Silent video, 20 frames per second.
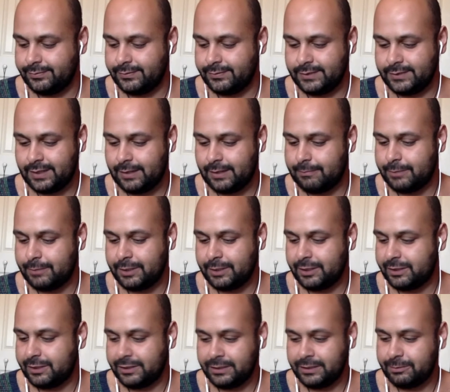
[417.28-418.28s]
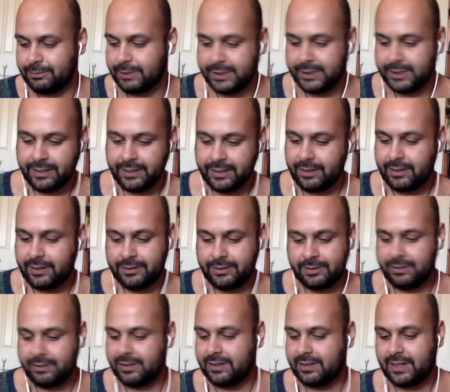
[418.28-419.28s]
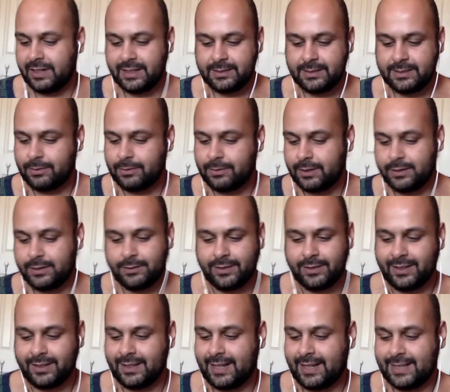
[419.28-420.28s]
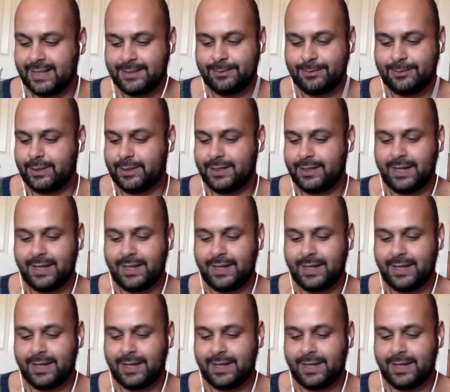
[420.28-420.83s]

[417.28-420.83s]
I'm currently working on, or the next one, or the last one.